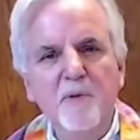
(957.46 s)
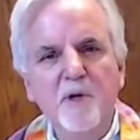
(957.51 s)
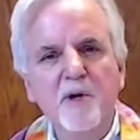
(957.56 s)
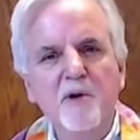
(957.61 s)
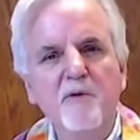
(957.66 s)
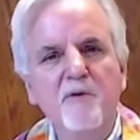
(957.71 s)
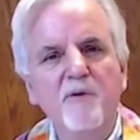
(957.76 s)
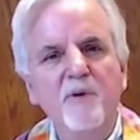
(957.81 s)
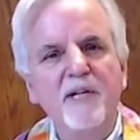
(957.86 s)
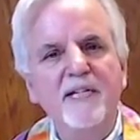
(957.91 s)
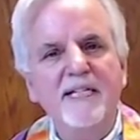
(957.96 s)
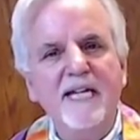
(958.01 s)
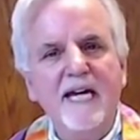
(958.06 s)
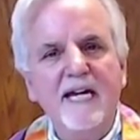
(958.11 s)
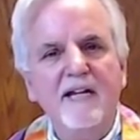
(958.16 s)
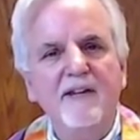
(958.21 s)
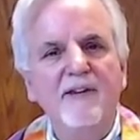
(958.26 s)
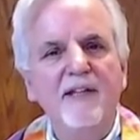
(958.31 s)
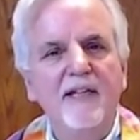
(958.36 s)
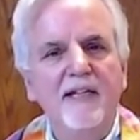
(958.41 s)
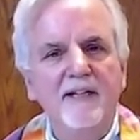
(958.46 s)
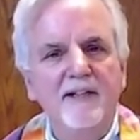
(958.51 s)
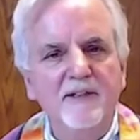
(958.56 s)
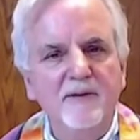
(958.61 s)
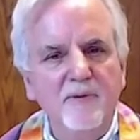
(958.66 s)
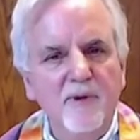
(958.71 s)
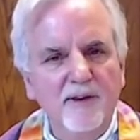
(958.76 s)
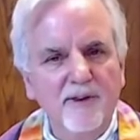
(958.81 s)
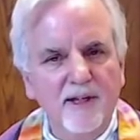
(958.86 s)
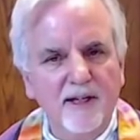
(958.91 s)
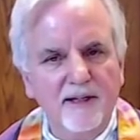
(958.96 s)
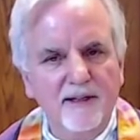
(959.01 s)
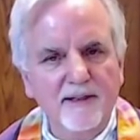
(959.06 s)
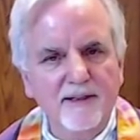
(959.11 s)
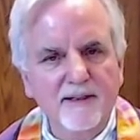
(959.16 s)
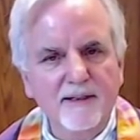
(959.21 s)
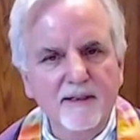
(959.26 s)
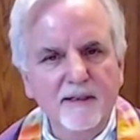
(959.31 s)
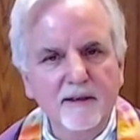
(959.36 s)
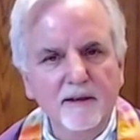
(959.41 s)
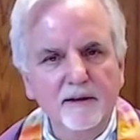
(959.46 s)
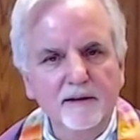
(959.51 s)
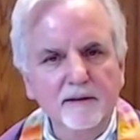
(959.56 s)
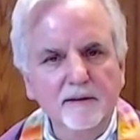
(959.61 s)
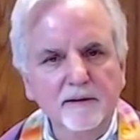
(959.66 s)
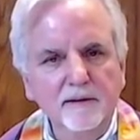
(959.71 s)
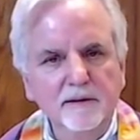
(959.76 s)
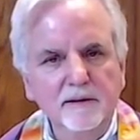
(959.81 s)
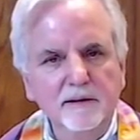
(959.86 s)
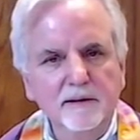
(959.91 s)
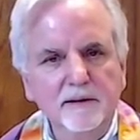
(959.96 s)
In a move, we take things with us.